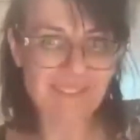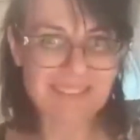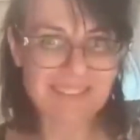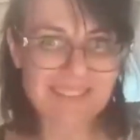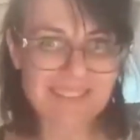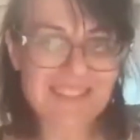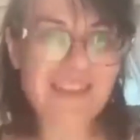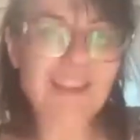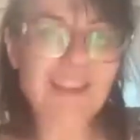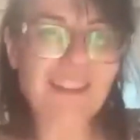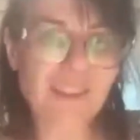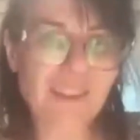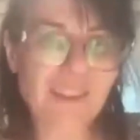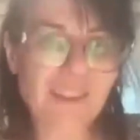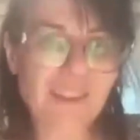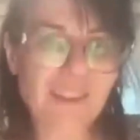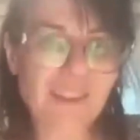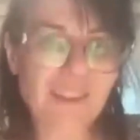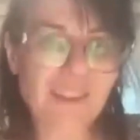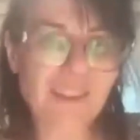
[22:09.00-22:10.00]
entire
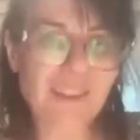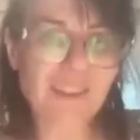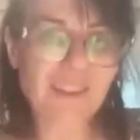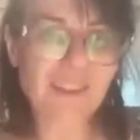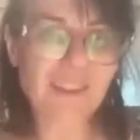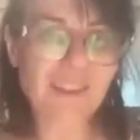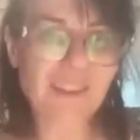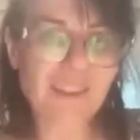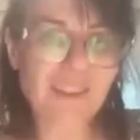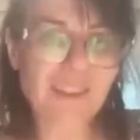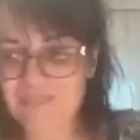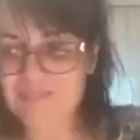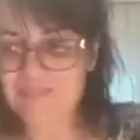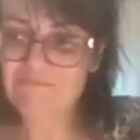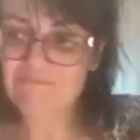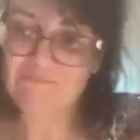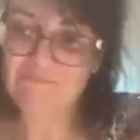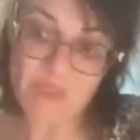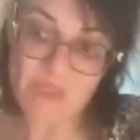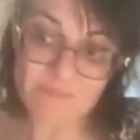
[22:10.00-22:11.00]
world
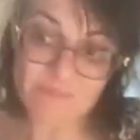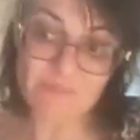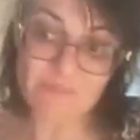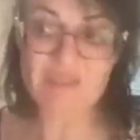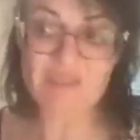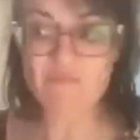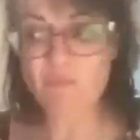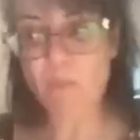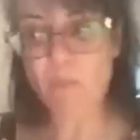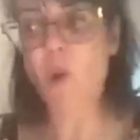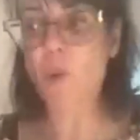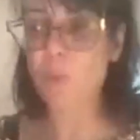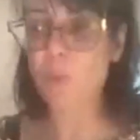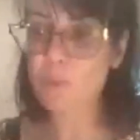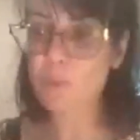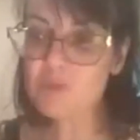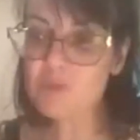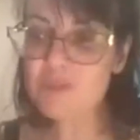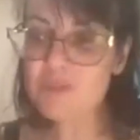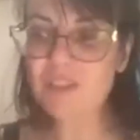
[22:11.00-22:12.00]
maybe
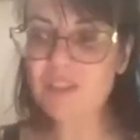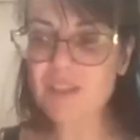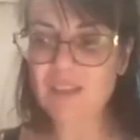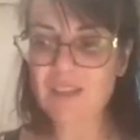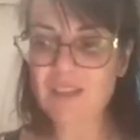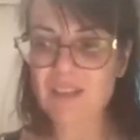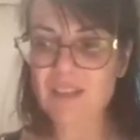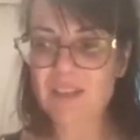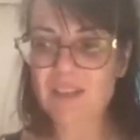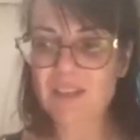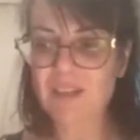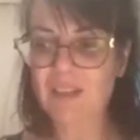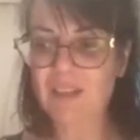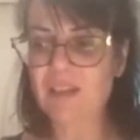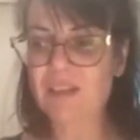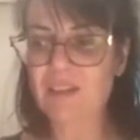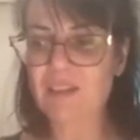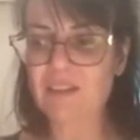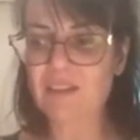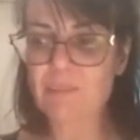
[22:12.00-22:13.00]
paused.
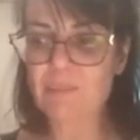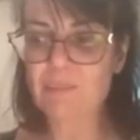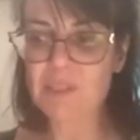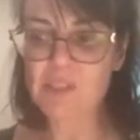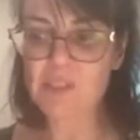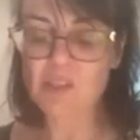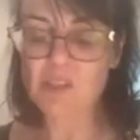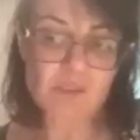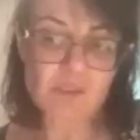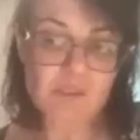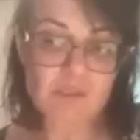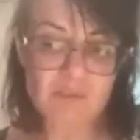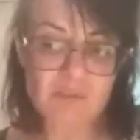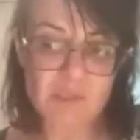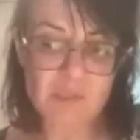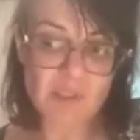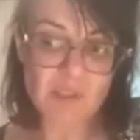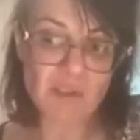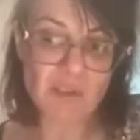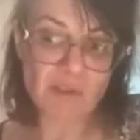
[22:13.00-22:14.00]
But
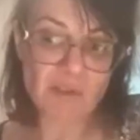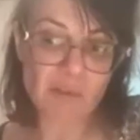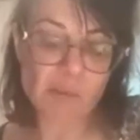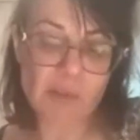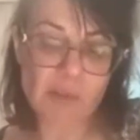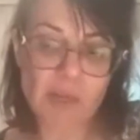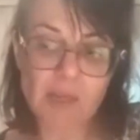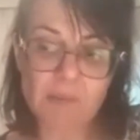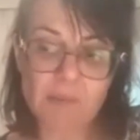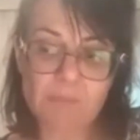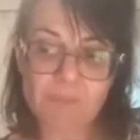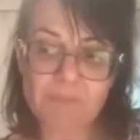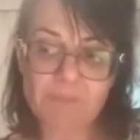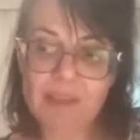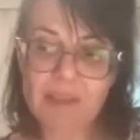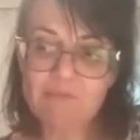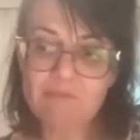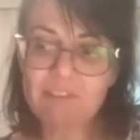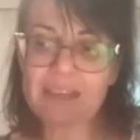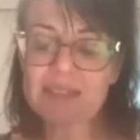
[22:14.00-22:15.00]
also,
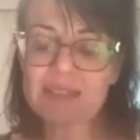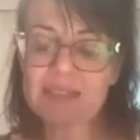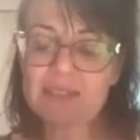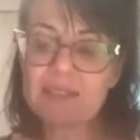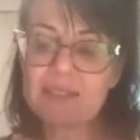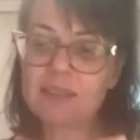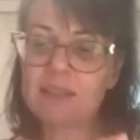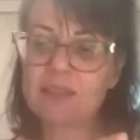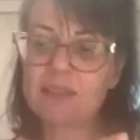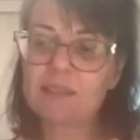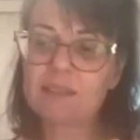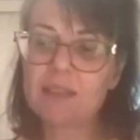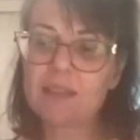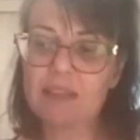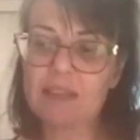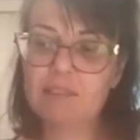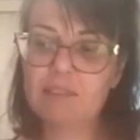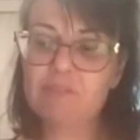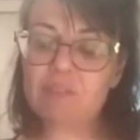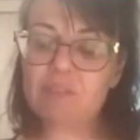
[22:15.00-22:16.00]

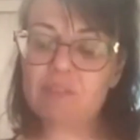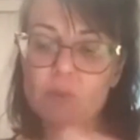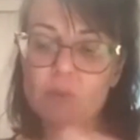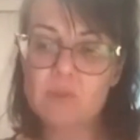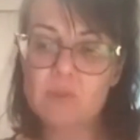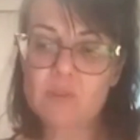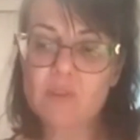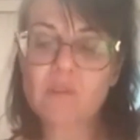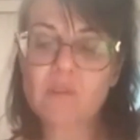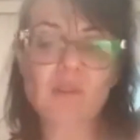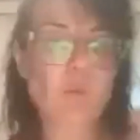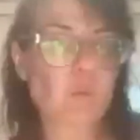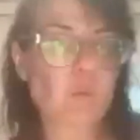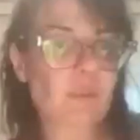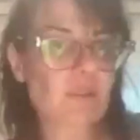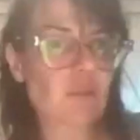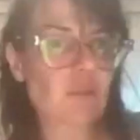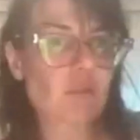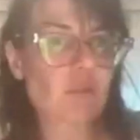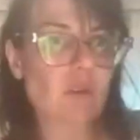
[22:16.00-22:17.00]
Afghanistan, if it was not the
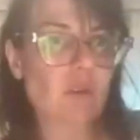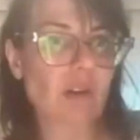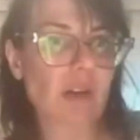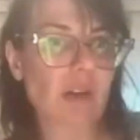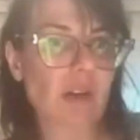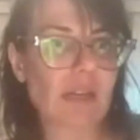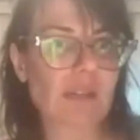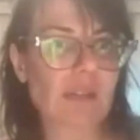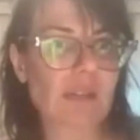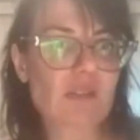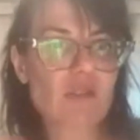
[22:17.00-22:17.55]
withdrawal,